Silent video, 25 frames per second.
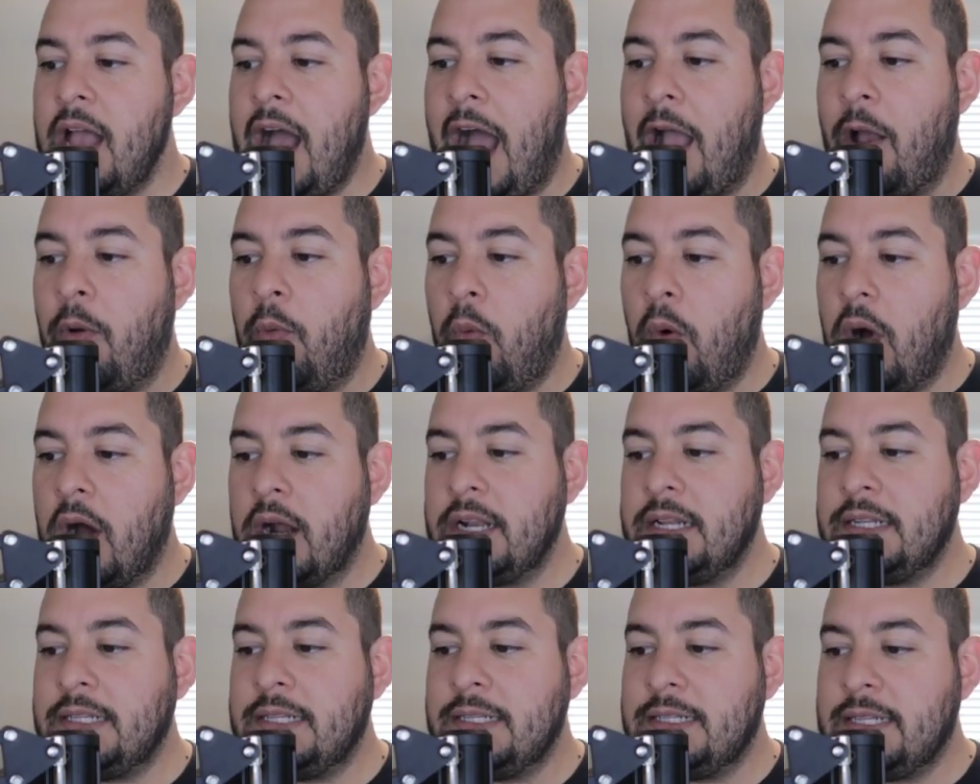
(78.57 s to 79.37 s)
I
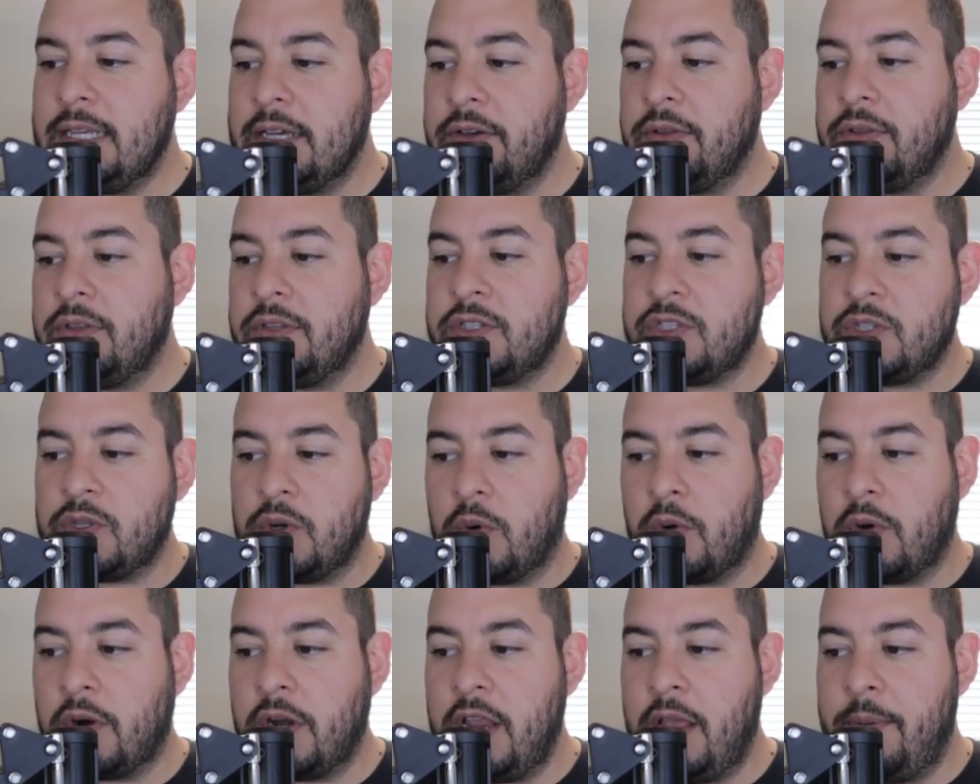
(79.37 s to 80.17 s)
wanted to tell the
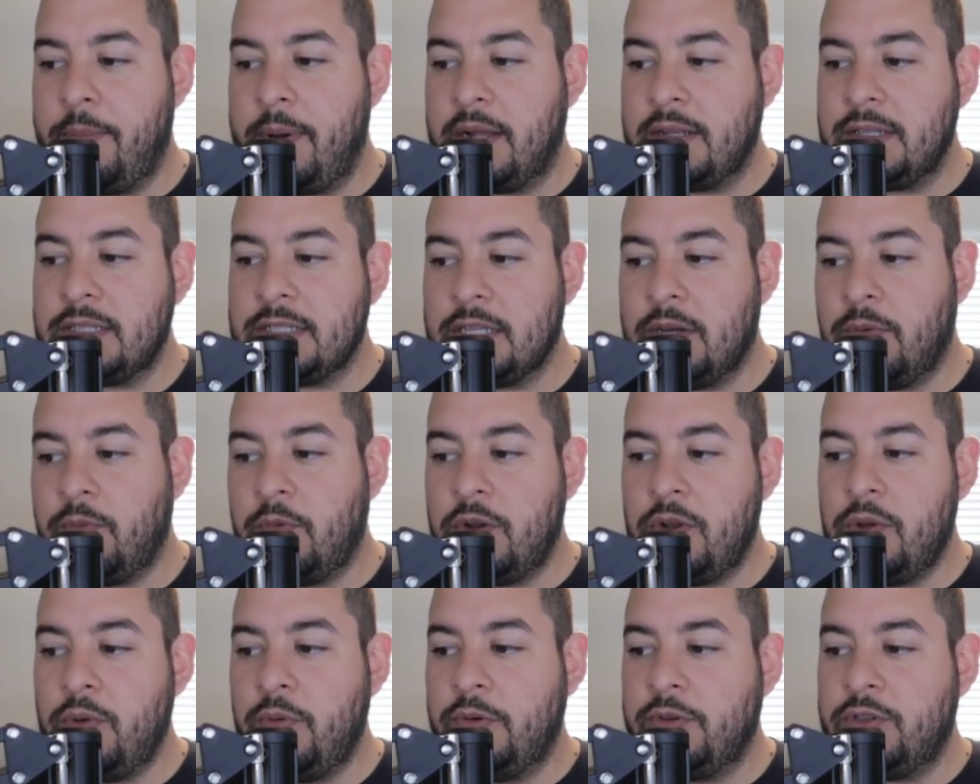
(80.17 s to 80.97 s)
story about
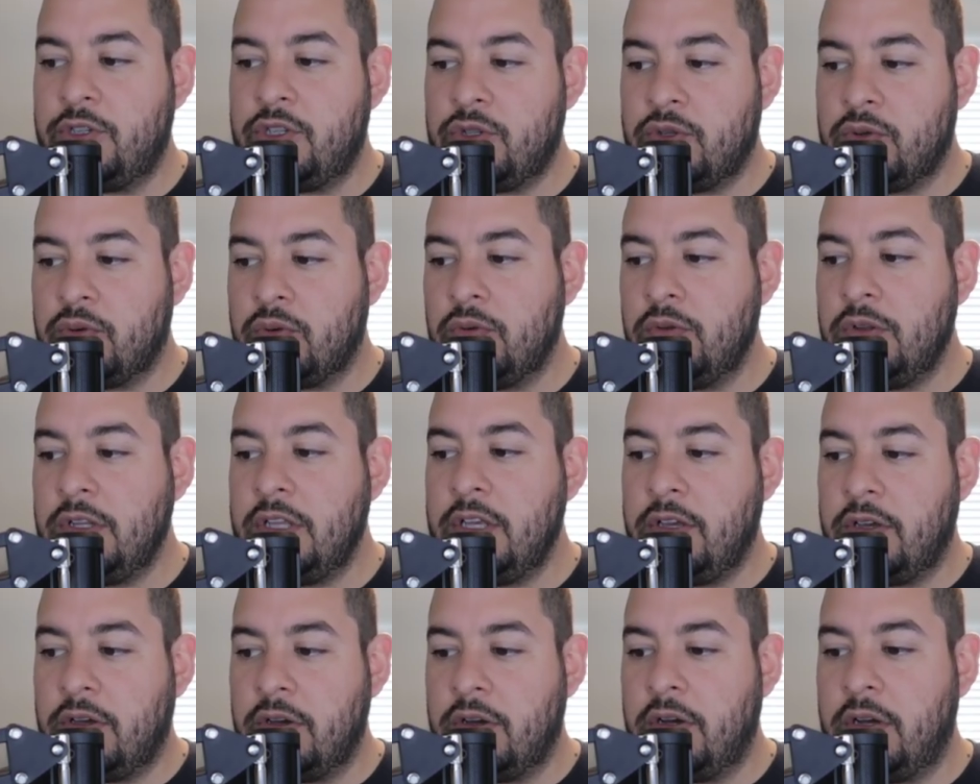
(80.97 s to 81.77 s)
someone who was
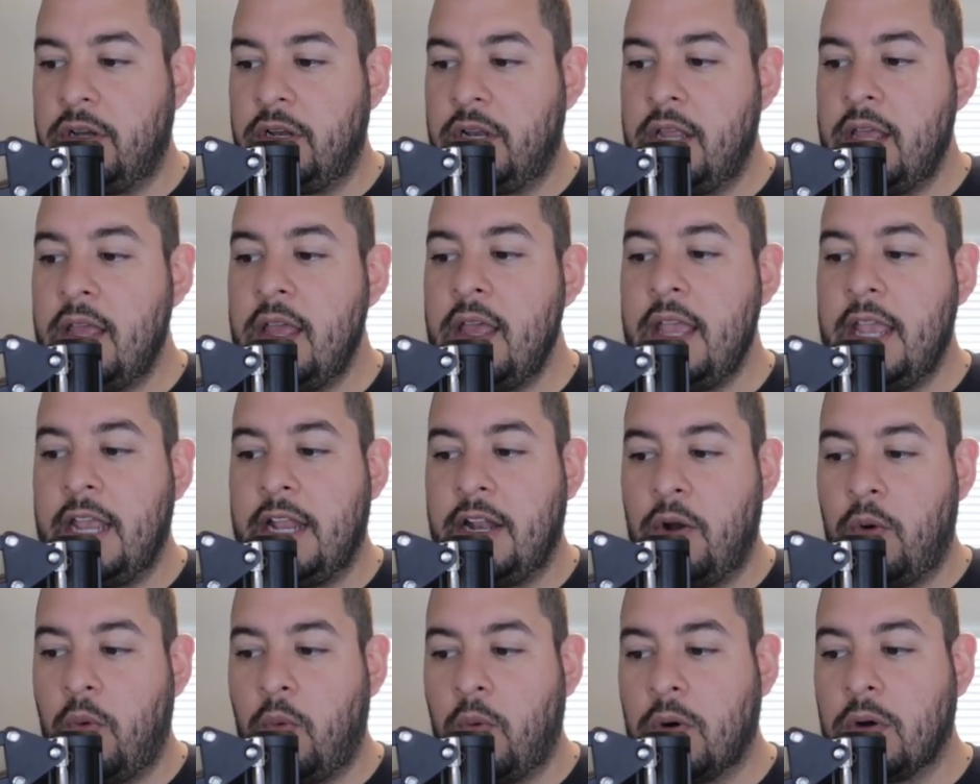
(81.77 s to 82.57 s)
truly good
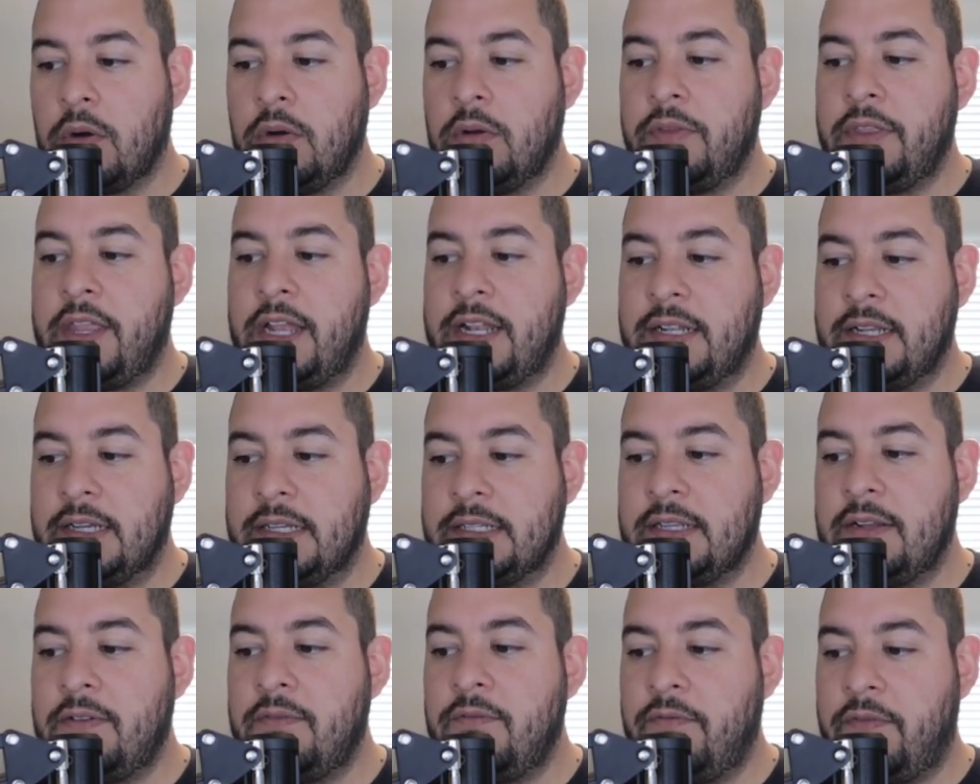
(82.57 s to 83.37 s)
in a world that
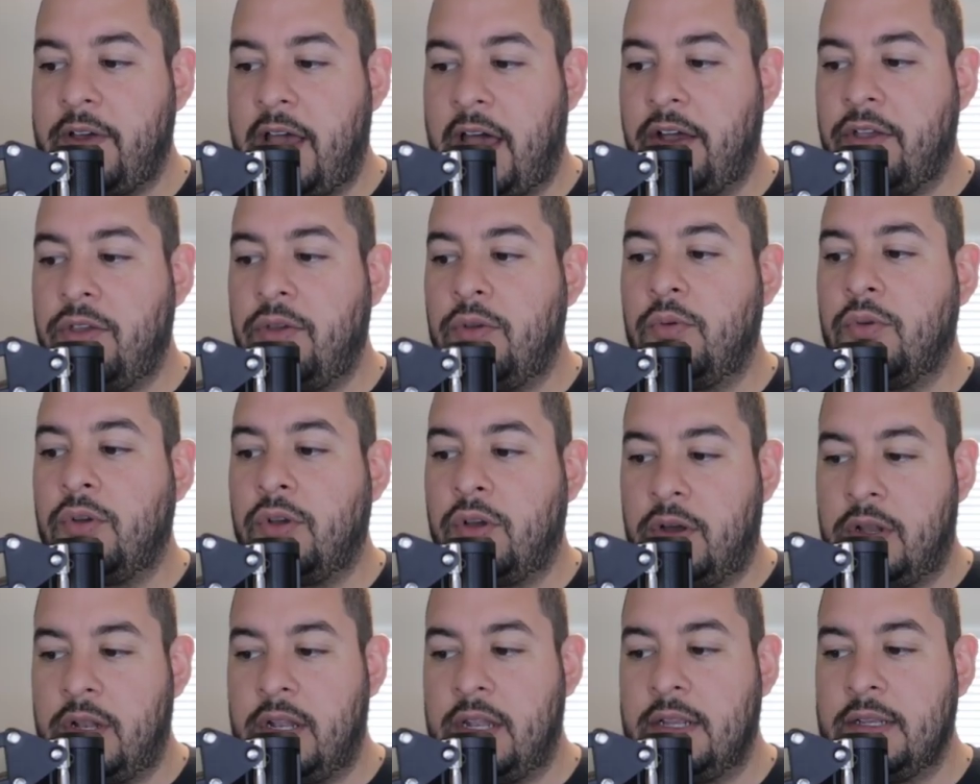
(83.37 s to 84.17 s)
doesn't value
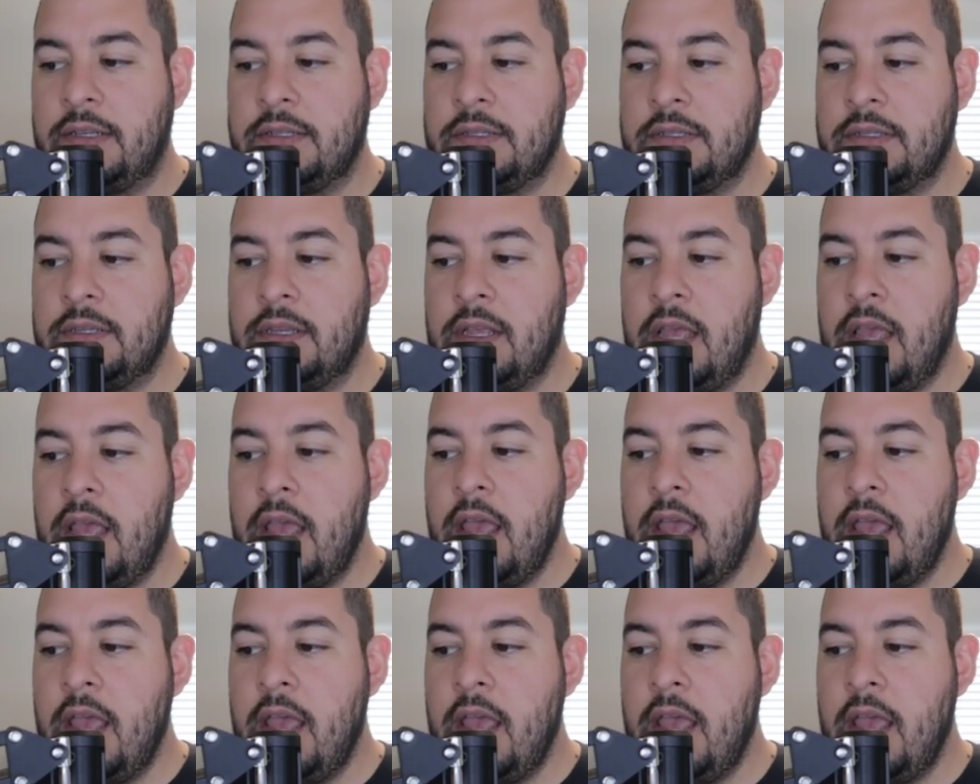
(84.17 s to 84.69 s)
goodness,